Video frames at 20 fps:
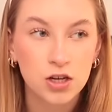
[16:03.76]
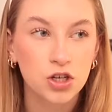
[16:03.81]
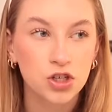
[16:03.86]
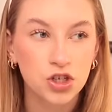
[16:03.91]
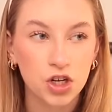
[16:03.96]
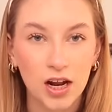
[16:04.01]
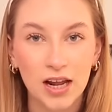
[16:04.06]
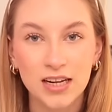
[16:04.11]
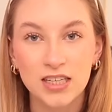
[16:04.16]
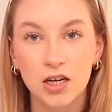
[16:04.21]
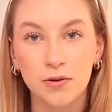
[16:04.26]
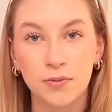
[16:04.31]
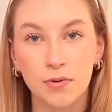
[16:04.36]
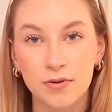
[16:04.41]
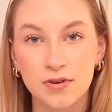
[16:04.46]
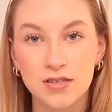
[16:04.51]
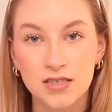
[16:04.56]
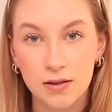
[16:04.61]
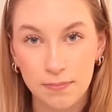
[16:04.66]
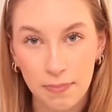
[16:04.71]
Charlotte Tilbury
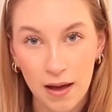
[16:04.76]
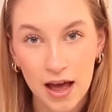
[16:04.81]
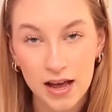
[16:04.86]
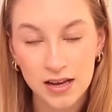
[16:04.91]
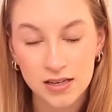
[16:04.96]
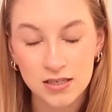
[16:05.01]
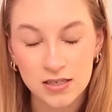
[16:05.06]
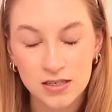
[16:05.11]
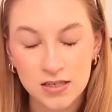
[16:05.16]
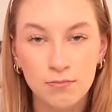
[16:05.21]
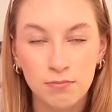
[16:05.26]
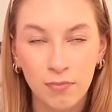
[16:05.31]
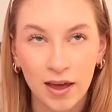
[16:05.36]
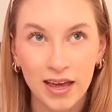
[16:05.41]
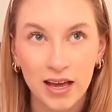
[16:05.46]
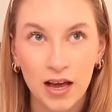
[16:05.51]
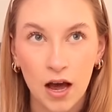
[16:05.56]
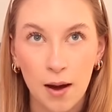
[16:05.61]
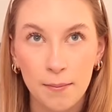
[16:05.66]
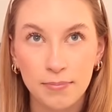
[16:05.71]
one's the best.
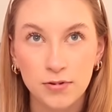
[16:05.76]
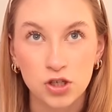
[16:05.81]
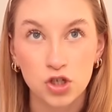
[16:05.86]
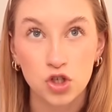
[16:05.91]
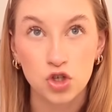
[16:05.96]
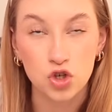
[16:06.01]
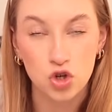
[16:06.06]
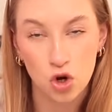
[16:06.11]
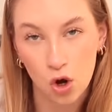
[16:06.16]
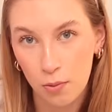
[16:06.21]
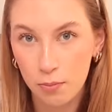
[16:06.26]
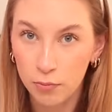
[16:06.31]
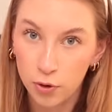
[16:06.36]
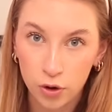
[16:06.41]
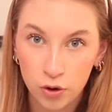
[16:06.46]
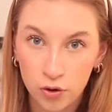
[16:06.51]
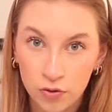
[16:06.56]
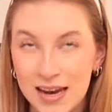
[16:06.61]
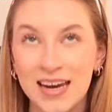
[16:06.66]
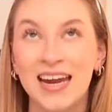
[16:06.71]
Makeup does not
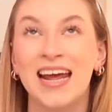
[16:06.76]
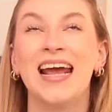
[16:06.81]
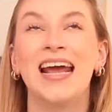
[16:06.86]
move an